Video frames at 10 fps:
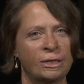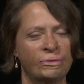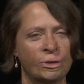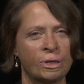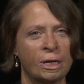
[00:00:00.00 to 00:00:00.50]
if
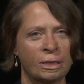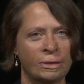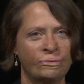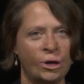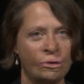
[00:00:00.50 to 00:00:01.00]
they're not
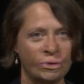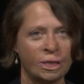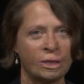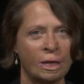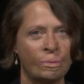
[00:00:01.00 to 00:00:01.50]
involved
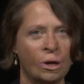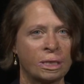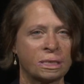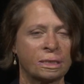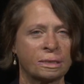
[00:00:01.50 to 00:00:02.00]
in that
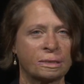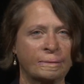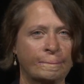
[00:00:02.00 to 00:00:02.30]
process.